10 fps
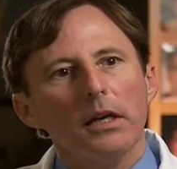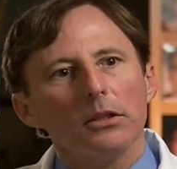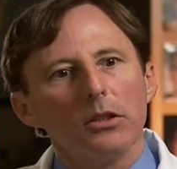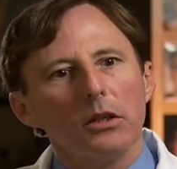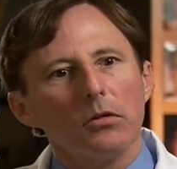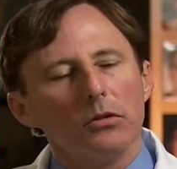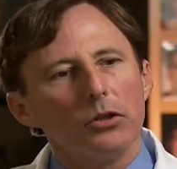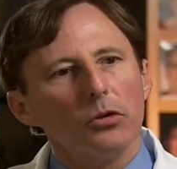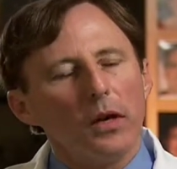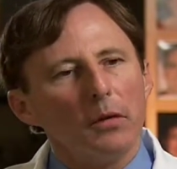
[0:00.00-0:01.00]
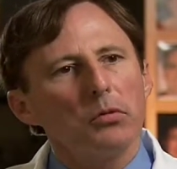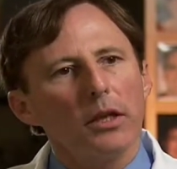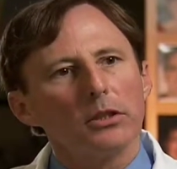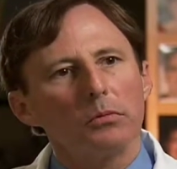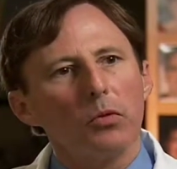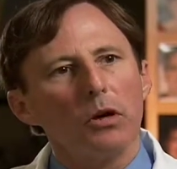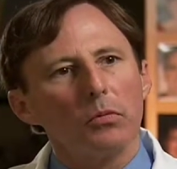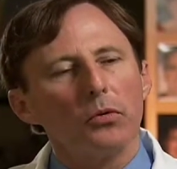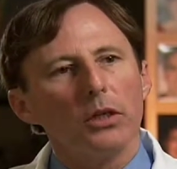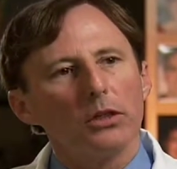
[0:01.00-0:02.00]
to implant-supported
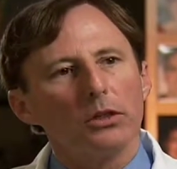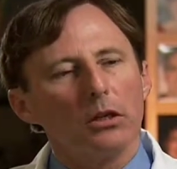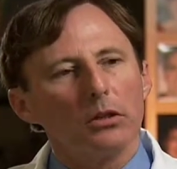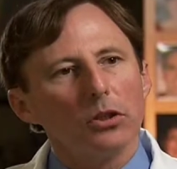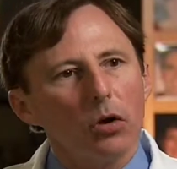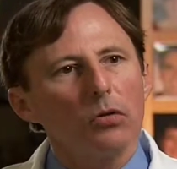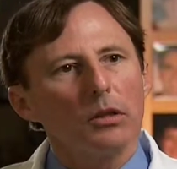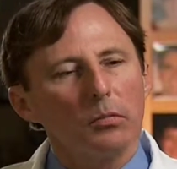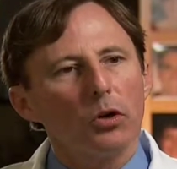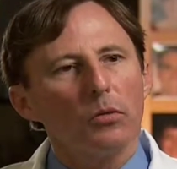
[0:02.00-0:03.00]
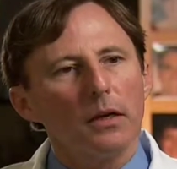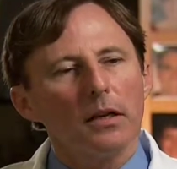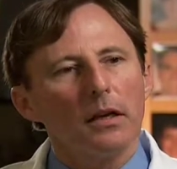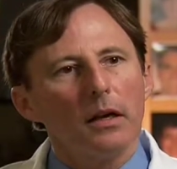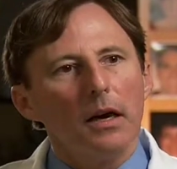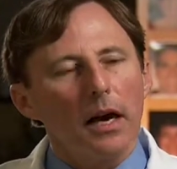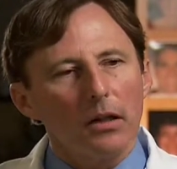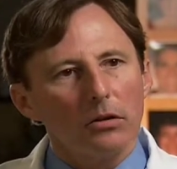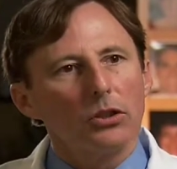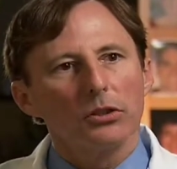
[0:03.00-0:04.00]
bridges that are totally permanent
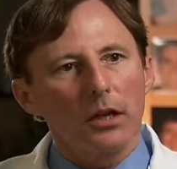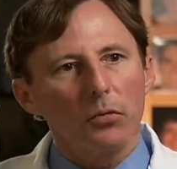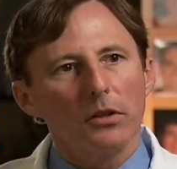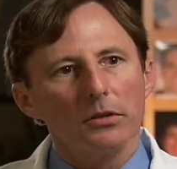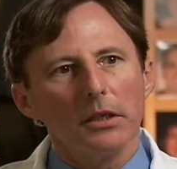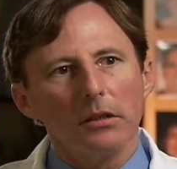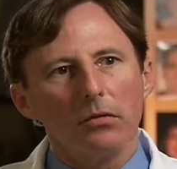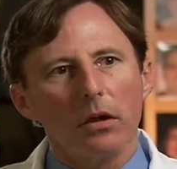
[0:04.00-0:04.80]
and look just like real teeth.